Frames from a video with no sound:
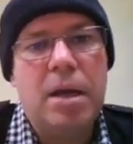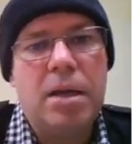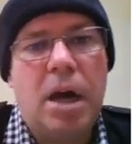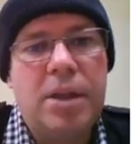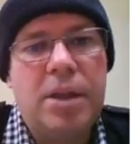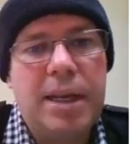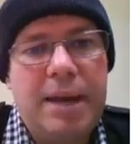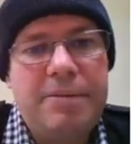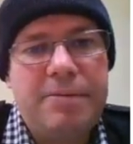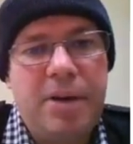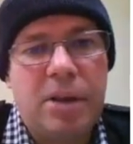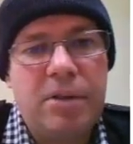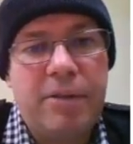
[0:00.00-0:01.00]
On the
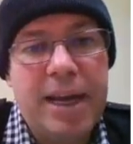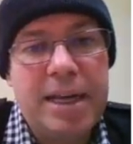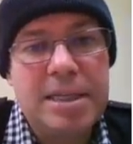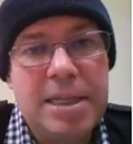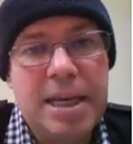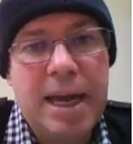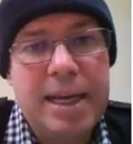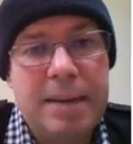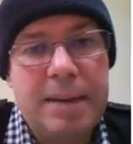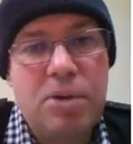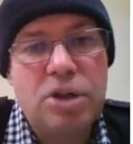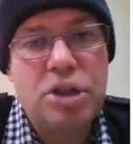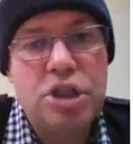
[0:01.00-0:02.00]
right hand side,
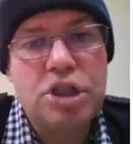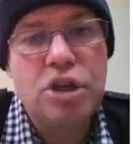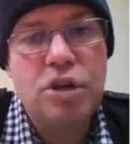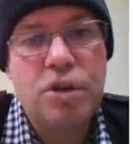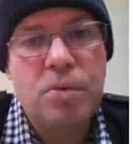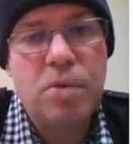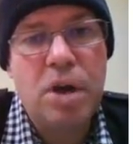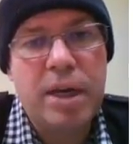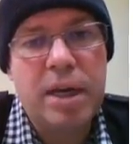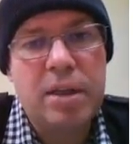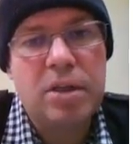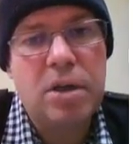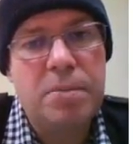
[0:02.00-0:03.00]
I'm going to show the
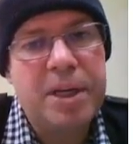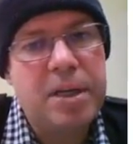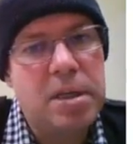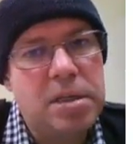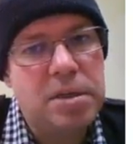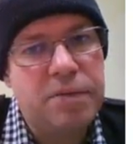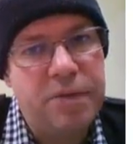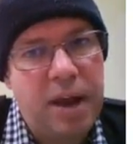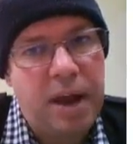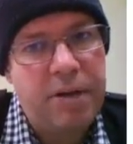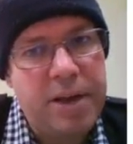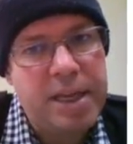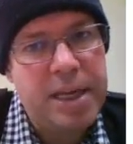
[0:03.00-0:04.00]
working though because it's
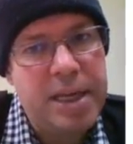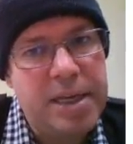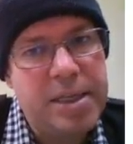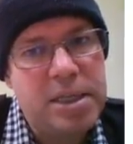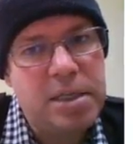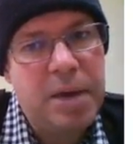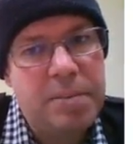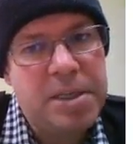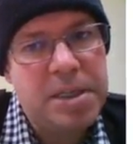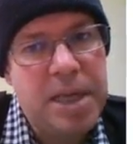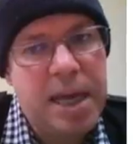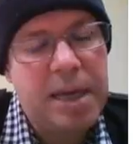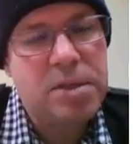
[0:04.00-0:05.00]
very easy to make
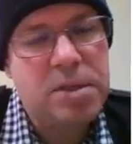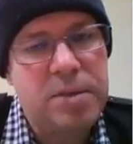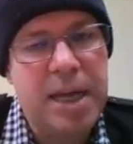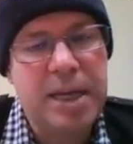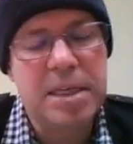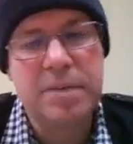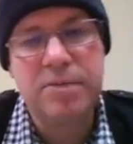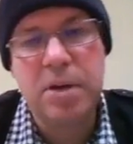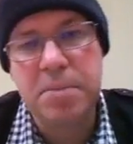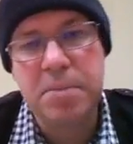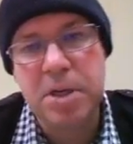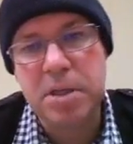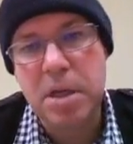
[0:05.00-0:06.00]
mistakes with negative
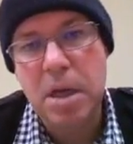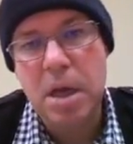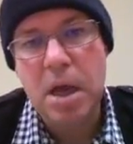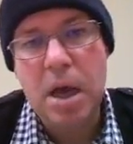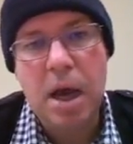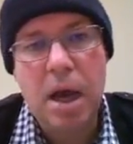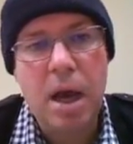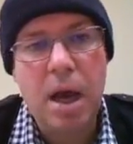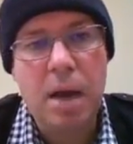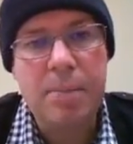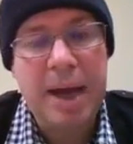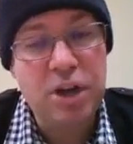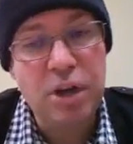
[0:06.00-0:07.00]
numbers.
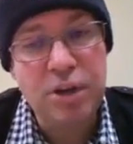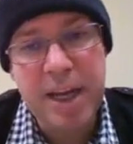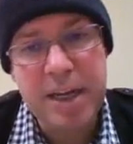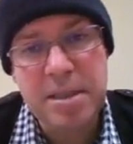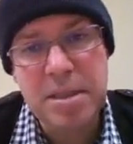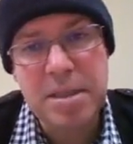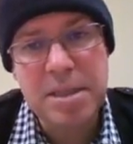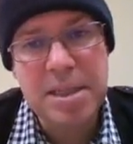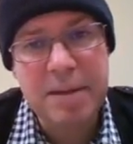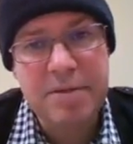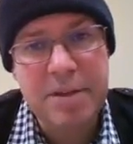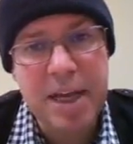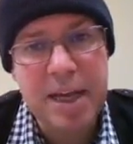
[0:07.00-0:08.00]
I know the answer is
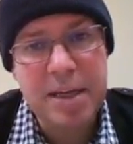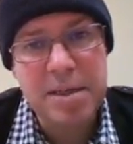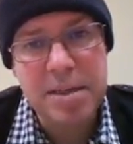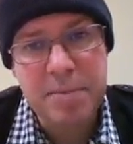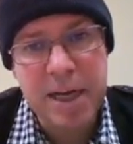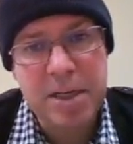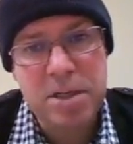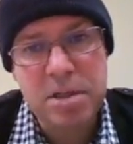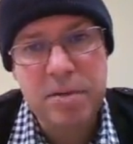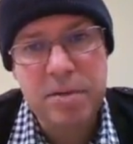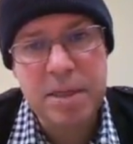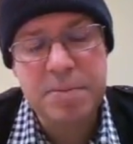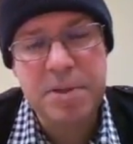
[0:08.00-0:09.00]
7x to minus
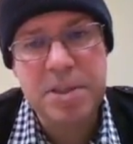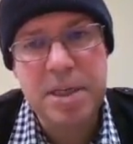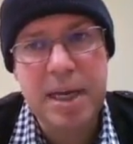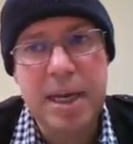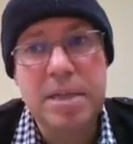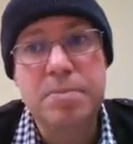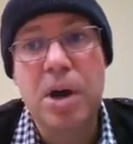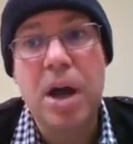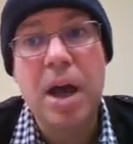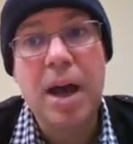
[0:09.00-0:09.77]
2x plus 9x, but